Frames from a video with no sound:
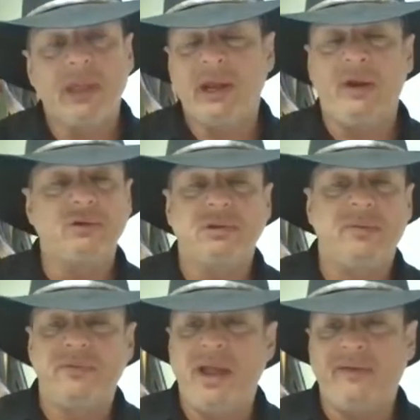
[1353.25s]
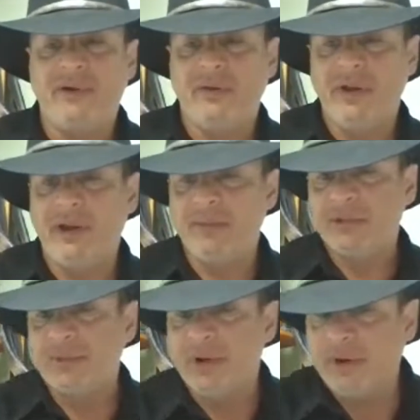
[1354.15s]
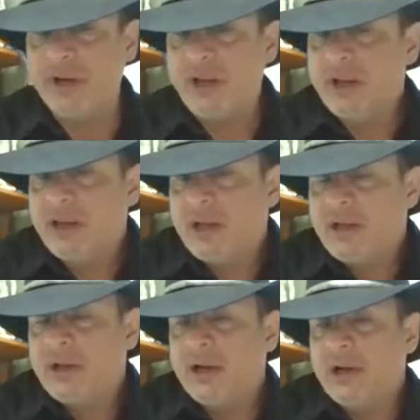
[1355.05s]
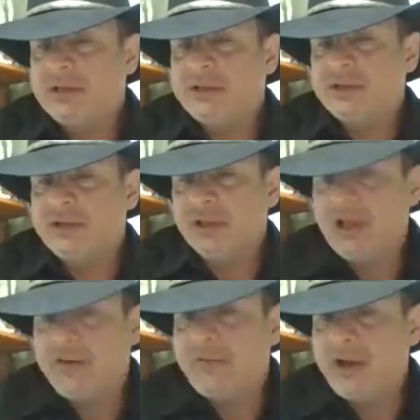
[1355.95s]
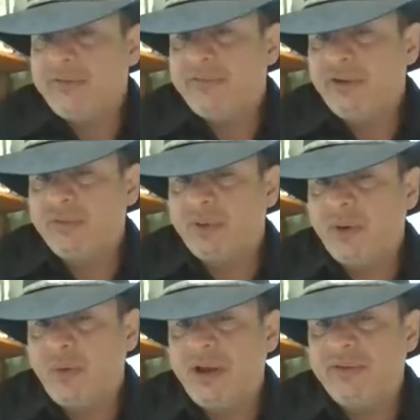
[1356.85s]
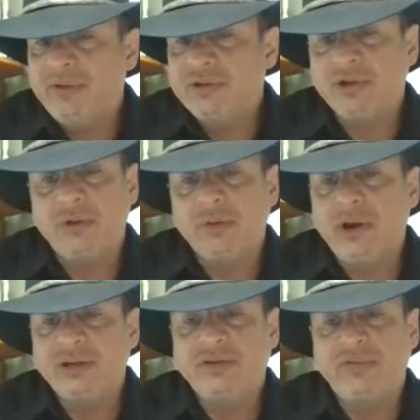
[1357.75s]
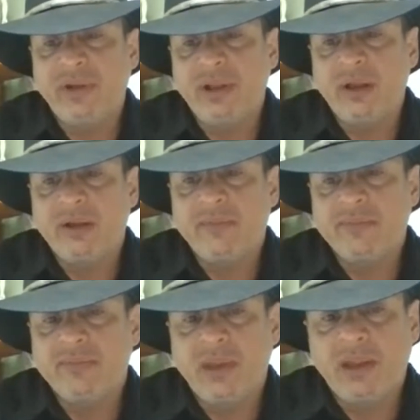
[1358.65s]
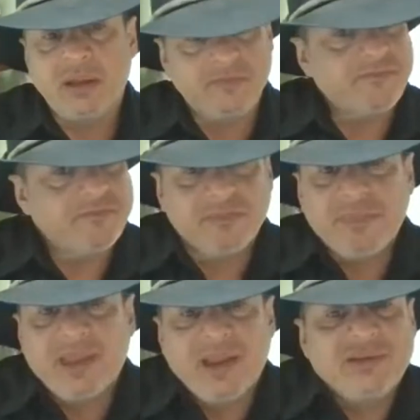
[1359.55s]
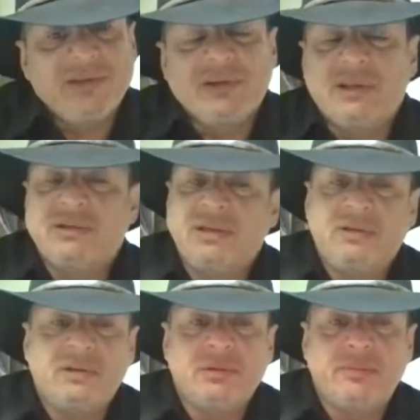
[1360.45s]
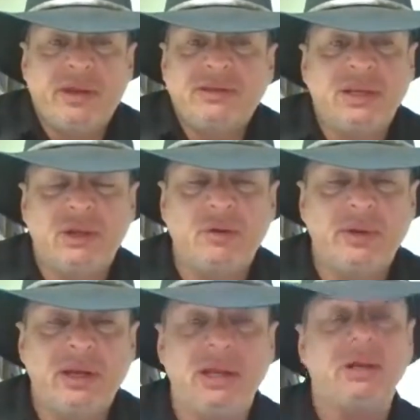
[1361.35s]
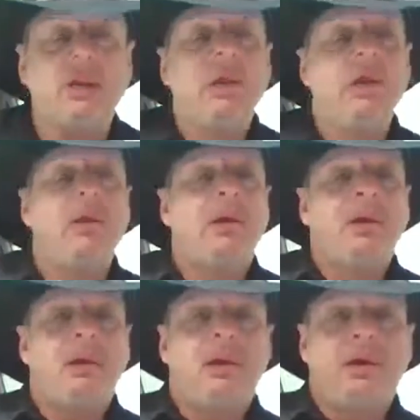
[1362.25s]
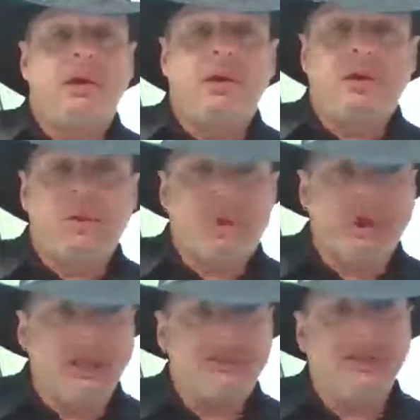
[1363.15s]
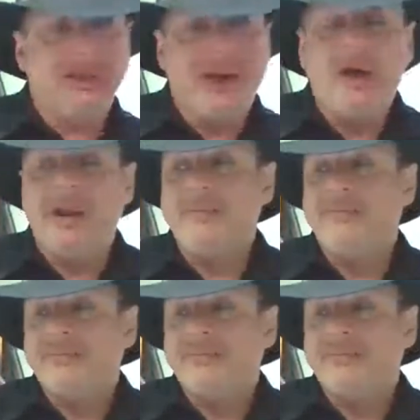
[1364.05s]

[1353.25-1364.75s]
And I know some of you have it already. Mr. Murray says the love I feel for my wife is the greatest feeling. It's a basic human. Well, one last thing about it.